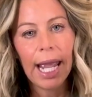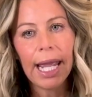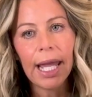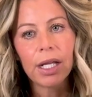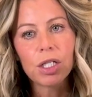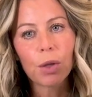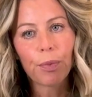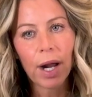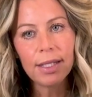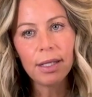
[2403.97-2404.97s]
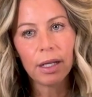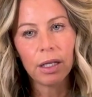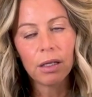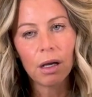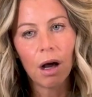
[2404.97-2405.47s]
And the
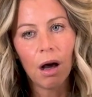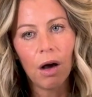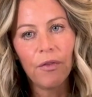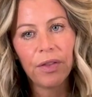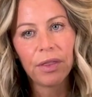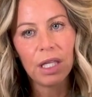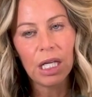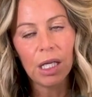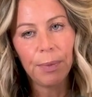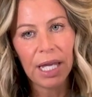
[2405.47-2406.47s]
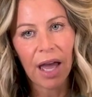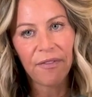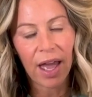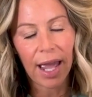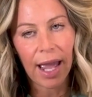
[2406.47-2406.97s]
president of the
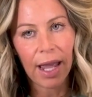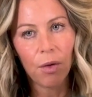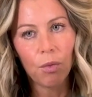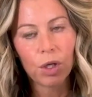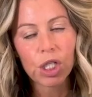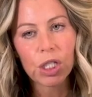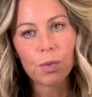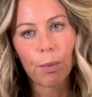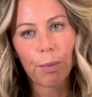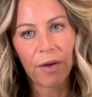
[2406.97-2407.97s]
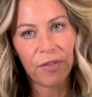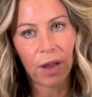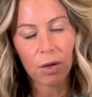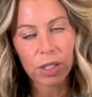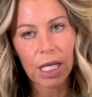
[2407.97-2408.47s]
PFAA, which is Brett
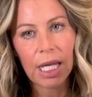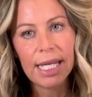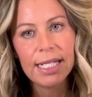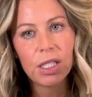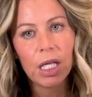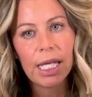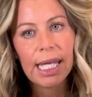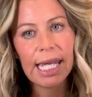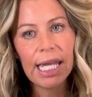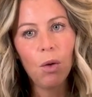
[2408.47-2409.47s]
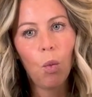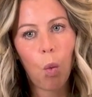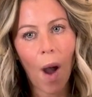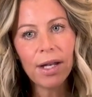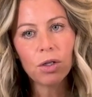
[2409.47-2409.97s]
Fulowski, he
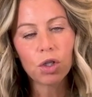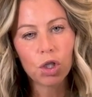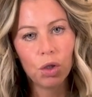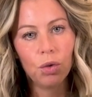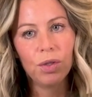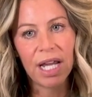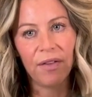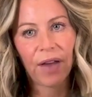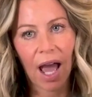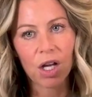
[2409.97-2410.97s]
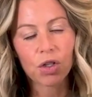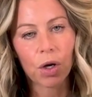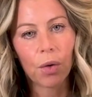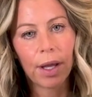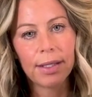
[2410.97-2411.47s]
went to Dave
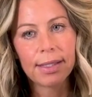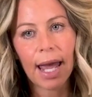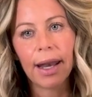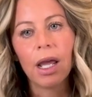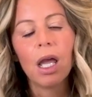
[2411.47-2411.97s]
Castro and said,